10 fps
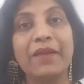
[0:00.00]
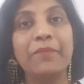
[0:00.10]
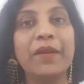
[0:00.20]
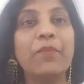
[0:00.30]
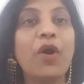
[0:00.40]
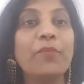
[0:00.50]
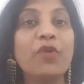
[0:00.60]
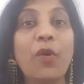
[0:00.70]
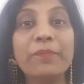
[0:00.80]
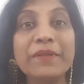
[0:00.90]
My mom
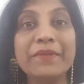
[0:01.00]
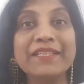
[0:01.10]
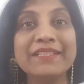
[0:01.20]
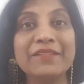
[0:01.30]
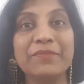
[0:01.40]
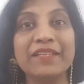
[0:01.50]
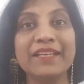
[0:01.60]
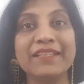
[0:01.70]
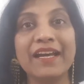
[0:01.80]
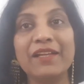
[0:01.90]
complimented me
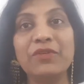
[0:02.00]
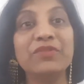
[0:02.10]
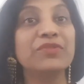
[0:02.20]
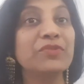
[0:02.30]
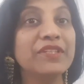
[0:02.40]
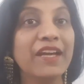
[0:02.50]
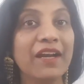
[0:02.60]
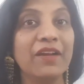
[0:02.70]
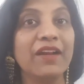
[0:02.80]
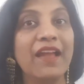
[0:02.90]
that I looked too
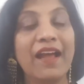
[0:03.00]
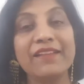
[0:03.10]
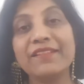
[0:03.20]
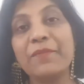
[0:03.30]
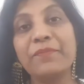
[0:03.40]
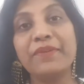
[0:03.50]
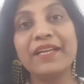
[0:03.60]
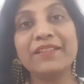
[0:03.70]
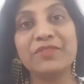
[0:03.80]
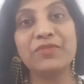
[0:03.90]
young as
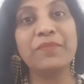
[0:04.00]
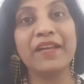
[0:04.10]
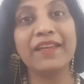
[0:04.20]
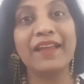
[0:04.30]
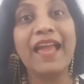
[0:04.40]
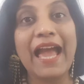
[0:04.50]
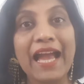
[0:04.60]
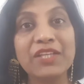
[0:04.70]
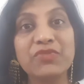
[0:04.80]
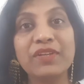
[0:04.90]
compared to my
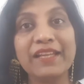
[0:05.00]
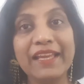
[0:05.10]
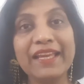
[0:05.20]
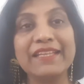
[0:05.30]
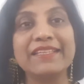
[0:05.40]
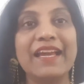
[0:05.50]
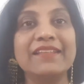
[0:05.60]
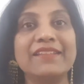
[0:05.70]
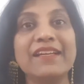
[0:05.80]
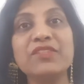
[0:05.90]
actual age.
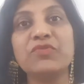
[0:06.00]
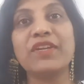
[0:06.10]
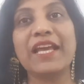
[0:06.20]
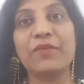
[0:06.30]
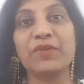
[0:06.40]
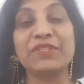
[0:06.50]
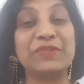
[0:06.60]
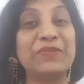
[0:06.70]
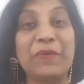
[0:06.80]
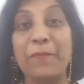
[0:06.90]
And just when I was,
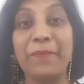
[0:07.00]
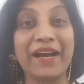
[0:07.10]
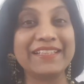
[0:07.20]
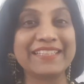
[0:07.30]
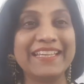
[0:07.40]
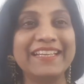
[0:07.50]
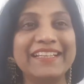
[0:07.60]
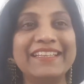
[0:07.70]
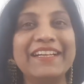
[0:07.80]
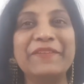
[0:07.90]
you know, basking
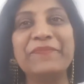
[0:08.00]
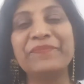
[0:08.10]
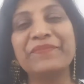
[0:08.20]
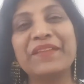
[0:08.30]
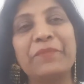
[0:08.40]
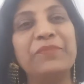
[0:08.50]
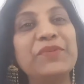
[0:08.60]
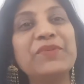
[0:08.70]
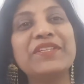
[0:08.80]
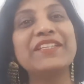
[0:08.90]
in the
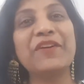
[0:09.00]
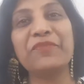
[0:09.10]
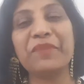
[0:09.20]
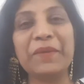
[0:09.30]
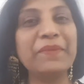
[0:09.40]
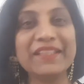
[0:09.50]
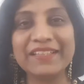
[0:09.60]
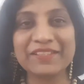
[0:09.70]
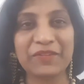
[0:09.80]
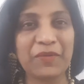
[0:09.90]
beauty of my
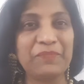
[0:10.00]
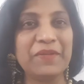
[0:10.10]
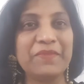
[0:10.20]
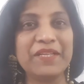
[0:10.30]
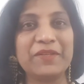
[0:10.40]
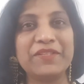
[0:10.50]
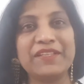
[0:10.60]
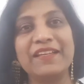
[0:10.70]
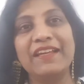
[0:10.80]
mother's compliment,